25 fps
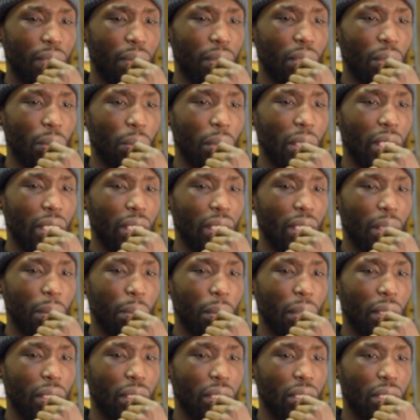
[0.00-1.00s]
even the way a
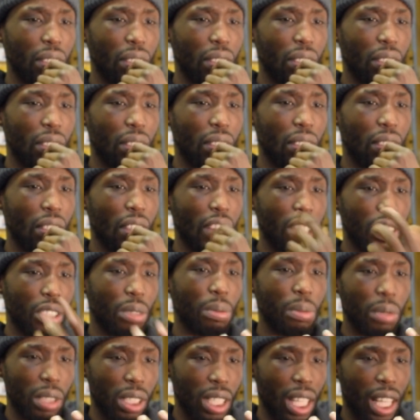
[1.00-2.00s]
person just judged
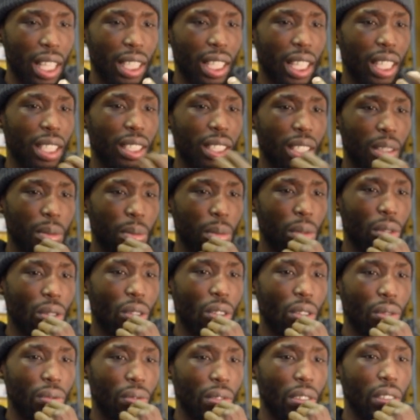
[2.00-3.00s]
me, like that
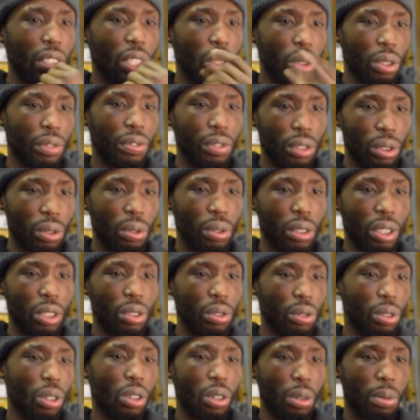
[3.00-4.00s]
number of, you know, if you do
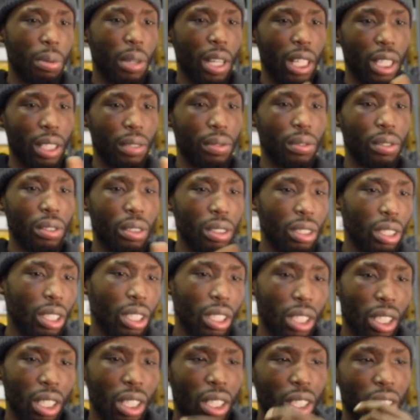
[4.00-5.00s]
this, you'll go back. If you do.
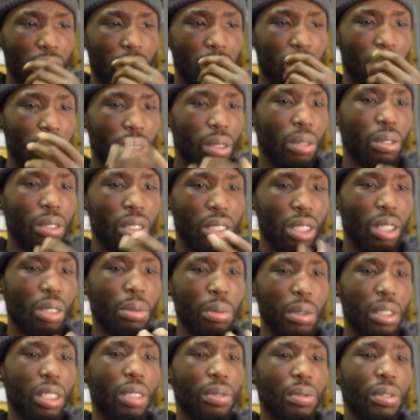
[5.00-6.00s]
No, tell
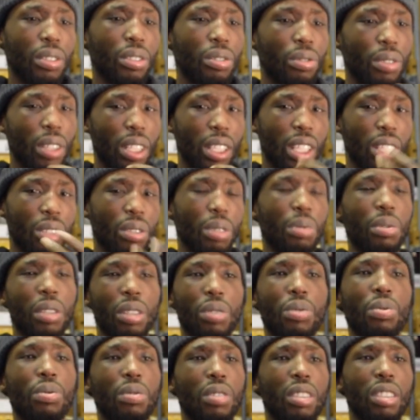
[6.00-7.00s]
me something great. That's why when
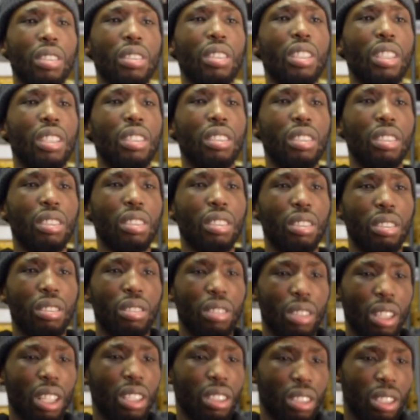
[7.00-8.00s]
I talk to the kids,
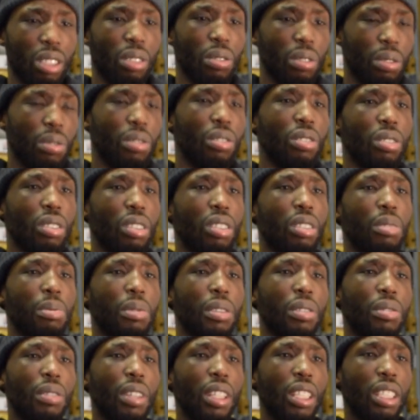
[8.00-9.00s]
I tell them, do you know you could
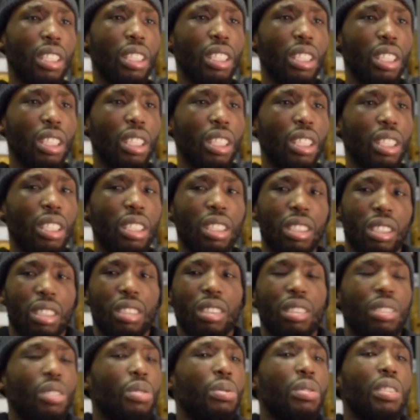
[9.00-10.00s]
be great?
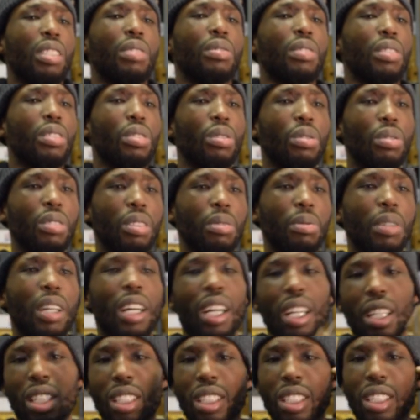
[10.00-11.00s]
And no one's ever told them that.
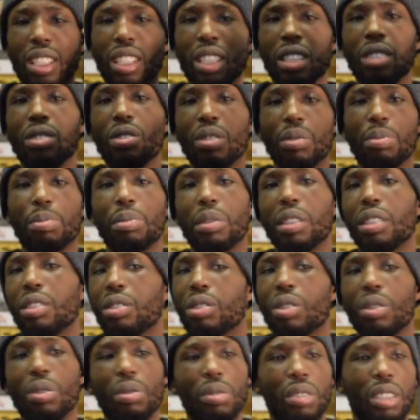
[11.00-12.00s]
How can a kid not being
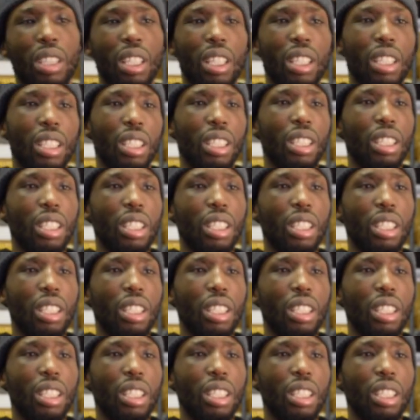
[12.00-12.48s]
told that?